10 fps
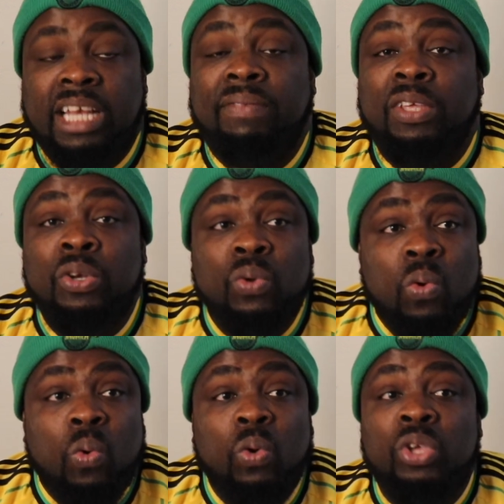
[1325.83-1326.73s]
If you
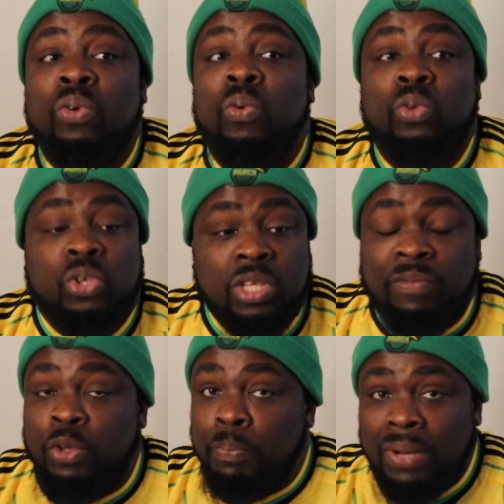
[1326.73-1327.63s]
know,
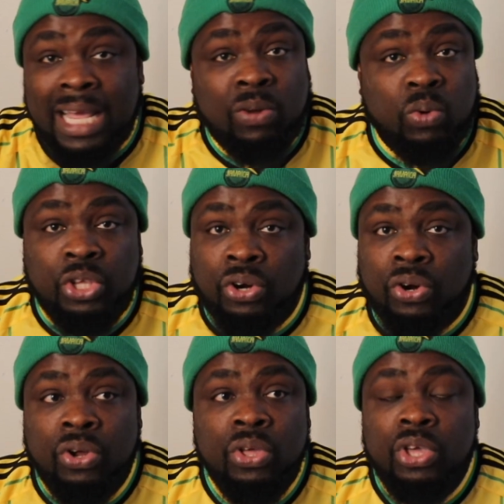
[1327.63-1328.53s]
if you plan out
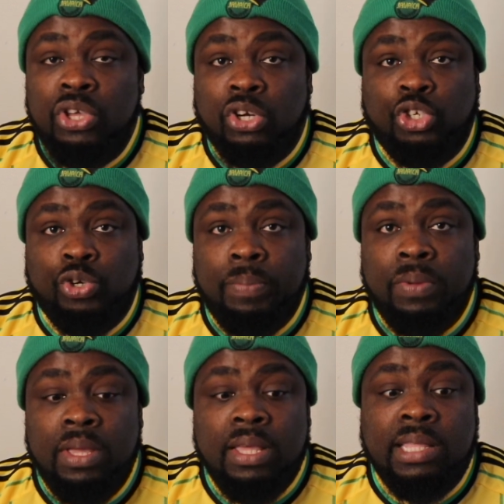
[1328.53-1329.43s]
your trip,
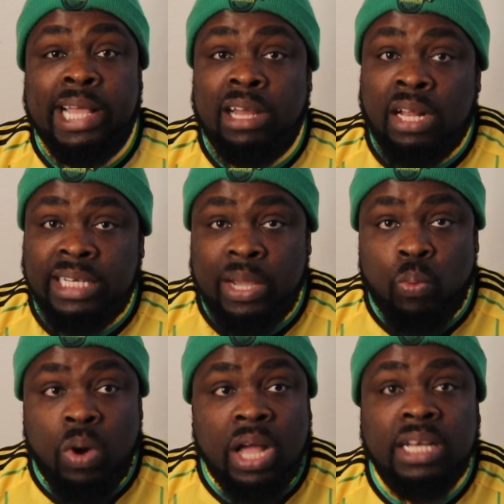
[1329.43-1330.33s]
that on day
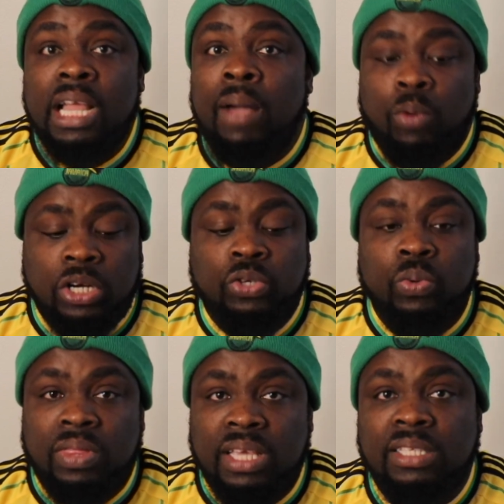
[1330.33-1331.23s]
one I'm going to do
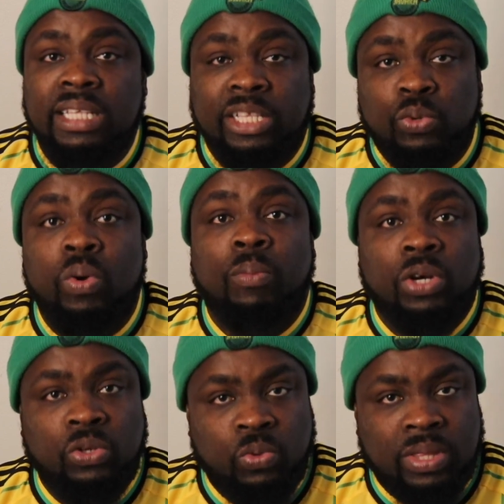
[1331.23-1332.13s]
this, day two I'm
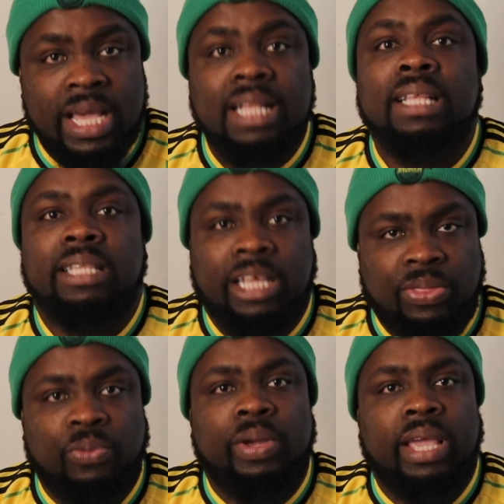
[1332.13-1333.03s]
going to do that, day
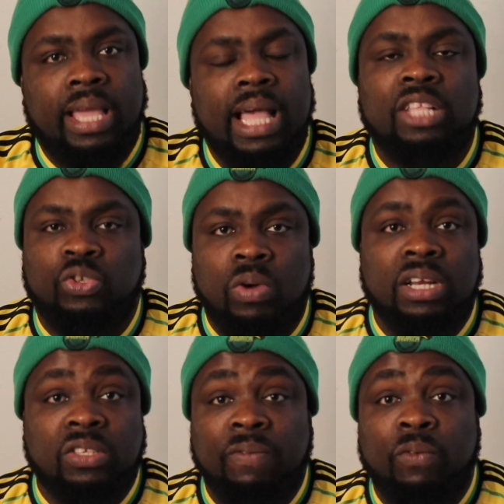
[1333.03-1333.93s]
three, and so on
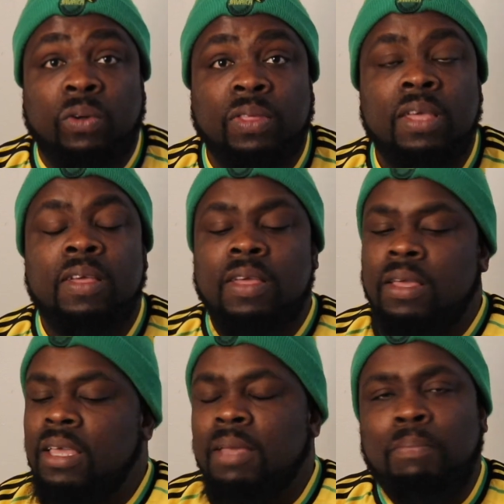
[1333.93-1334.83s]
and so forth,
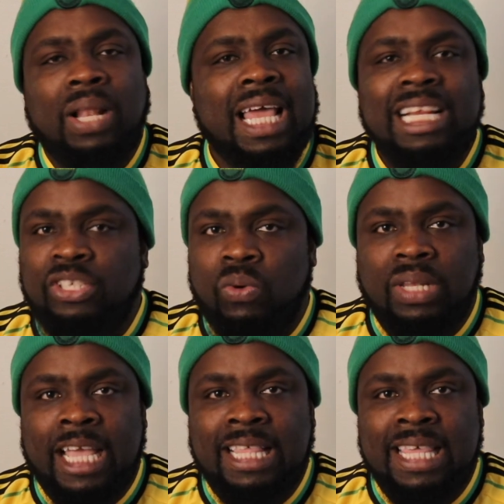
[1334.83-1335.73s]
plan it out
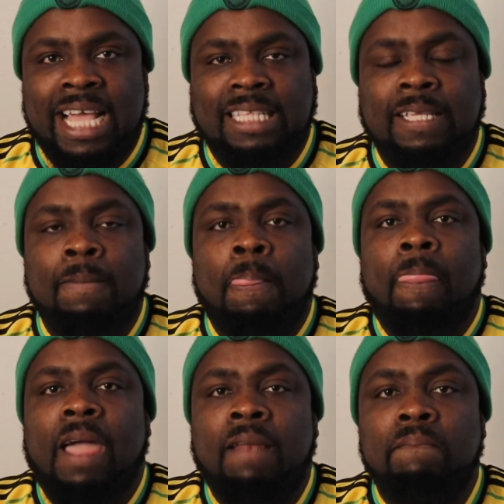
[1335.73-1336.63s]
like that
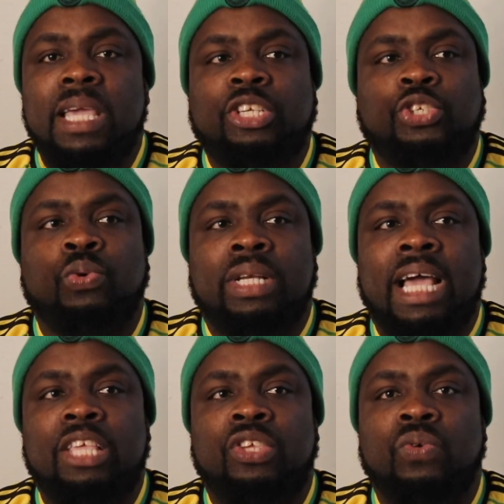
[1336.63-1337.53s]
and make sure
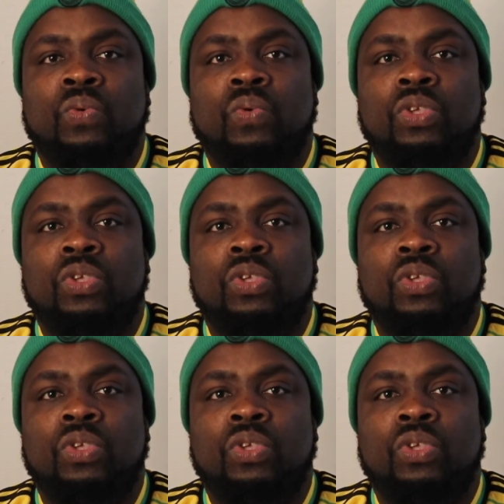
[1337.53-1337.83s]
that you